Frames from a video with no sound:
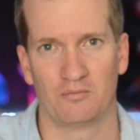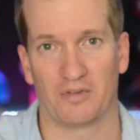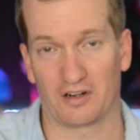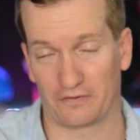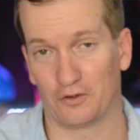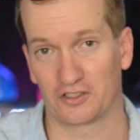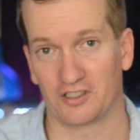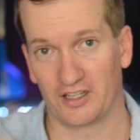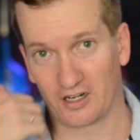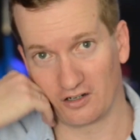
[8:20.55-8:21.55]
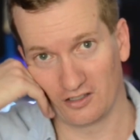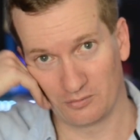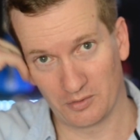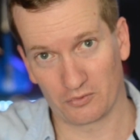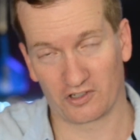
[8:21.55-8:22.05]
But unfortunately they are a little
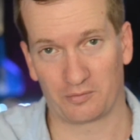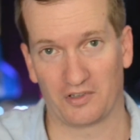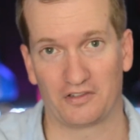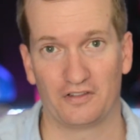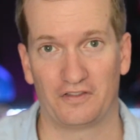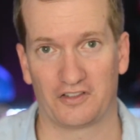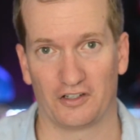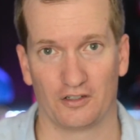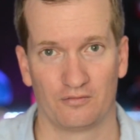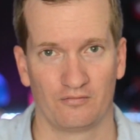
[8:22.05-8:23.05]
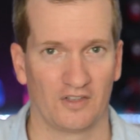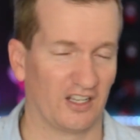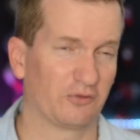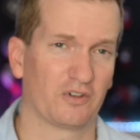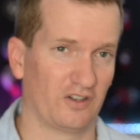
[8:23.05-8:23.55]
bit more expensive, so
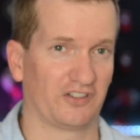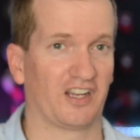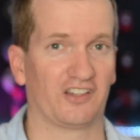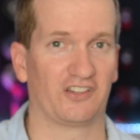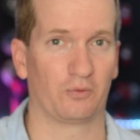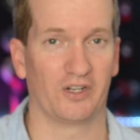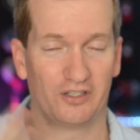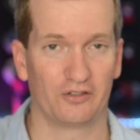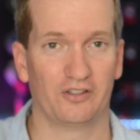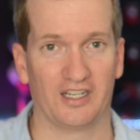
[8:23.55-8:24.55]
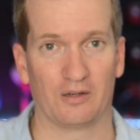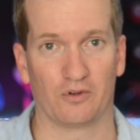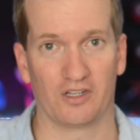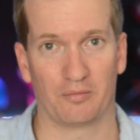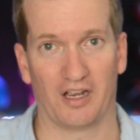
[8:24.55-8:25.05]
it's one of those cases where you do get
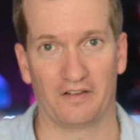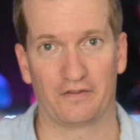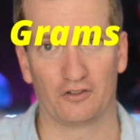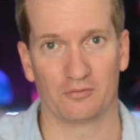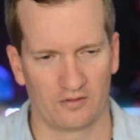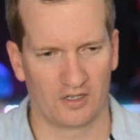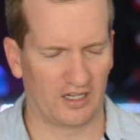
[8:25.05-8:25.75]
what you pay for.